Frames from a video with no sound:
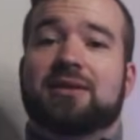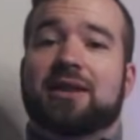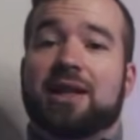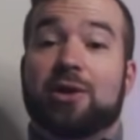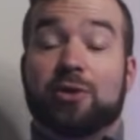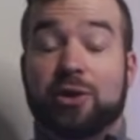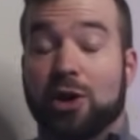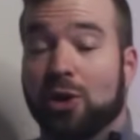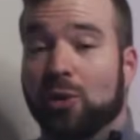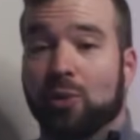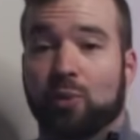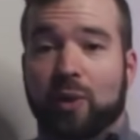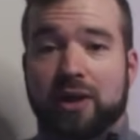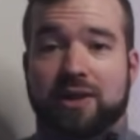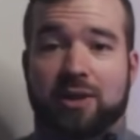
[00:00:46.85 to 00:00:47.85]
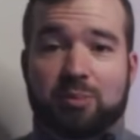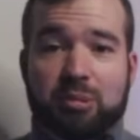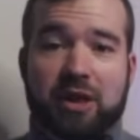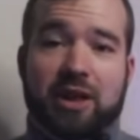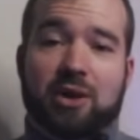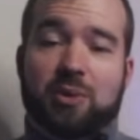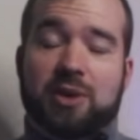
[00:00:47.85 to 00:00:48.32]
They don't know what to
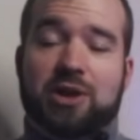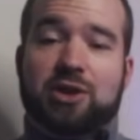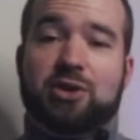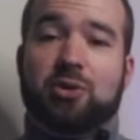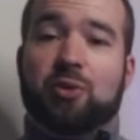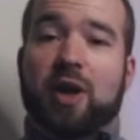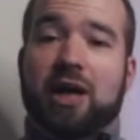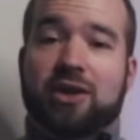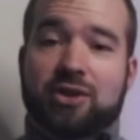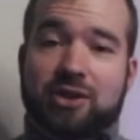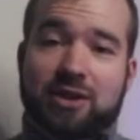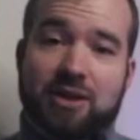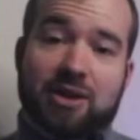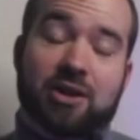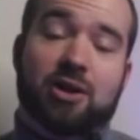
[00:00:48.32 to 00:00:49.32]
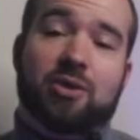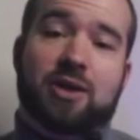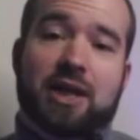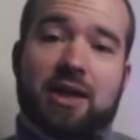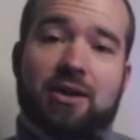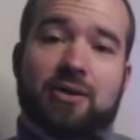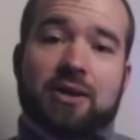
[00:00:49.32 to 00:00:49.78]
pick, which direction to go
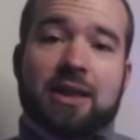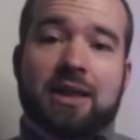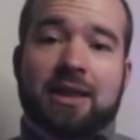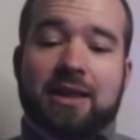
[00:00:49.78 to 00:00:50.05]
down.